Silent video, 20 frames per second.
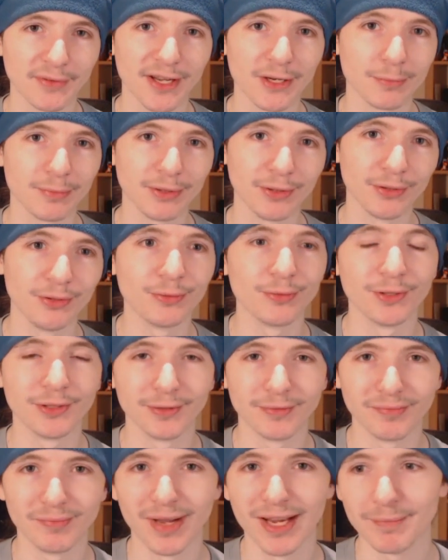without blue
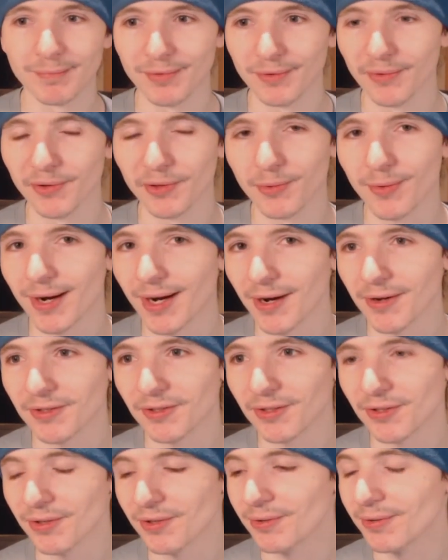might be required
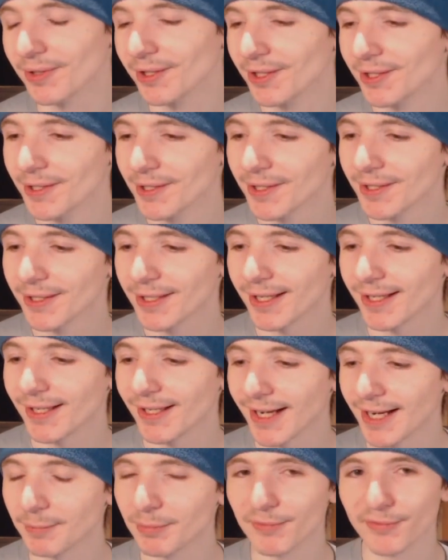to.
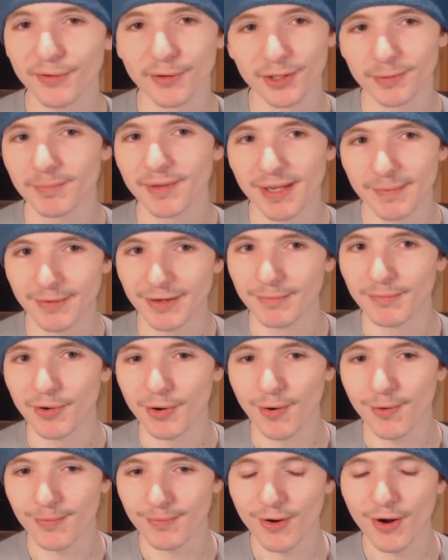I prefer to be a bit
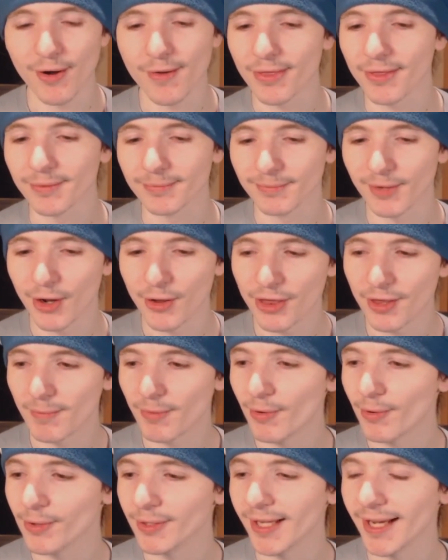more on the
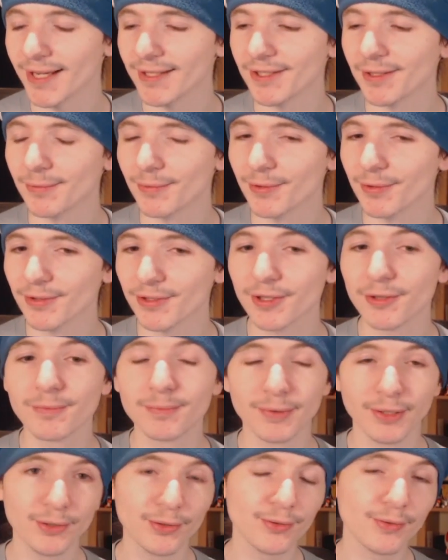ball, as it were. So
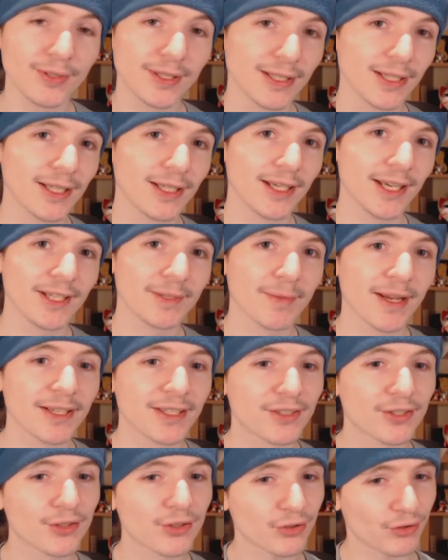blue is
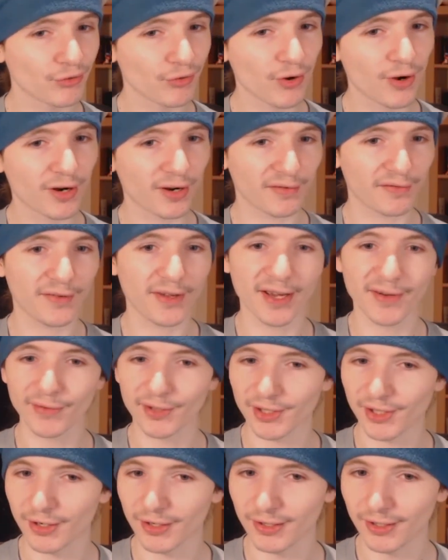my strong
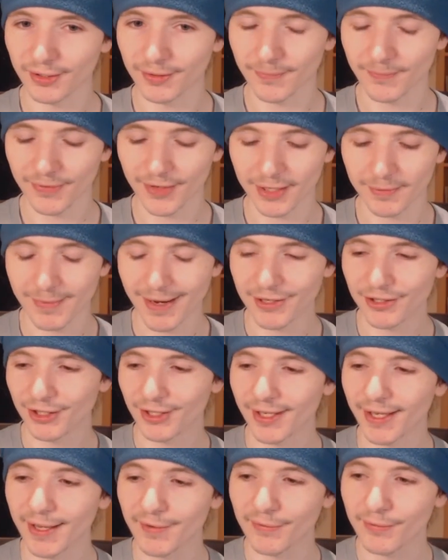favourite colour in
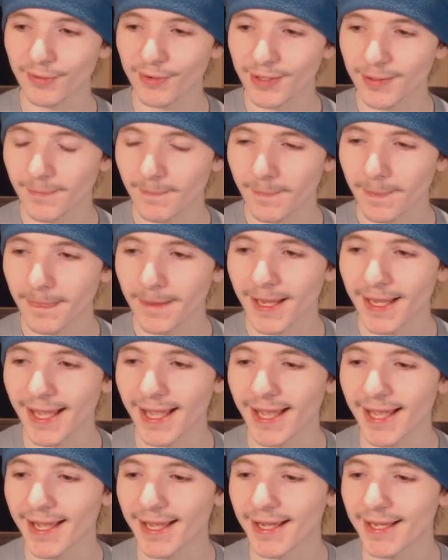Magic the Gathering,
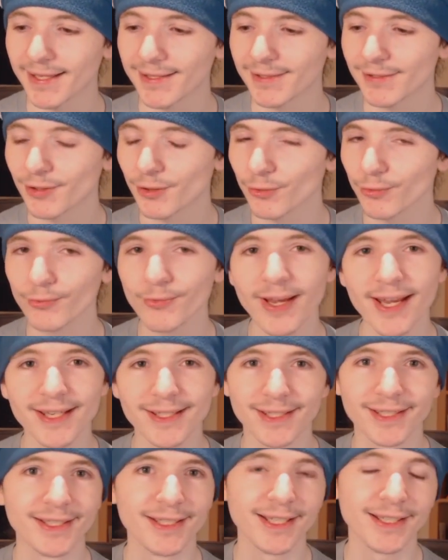and
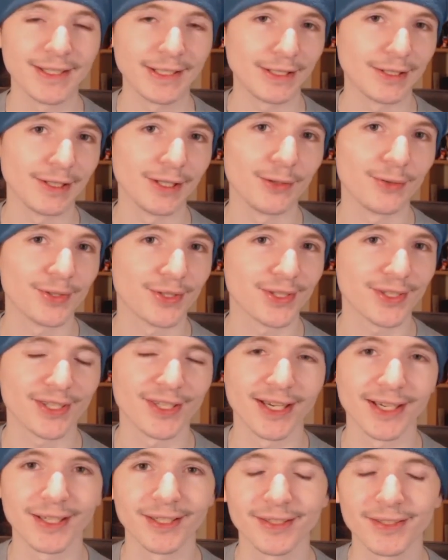red is a
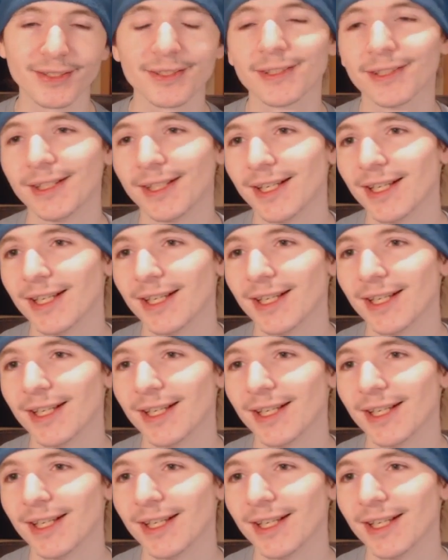close second.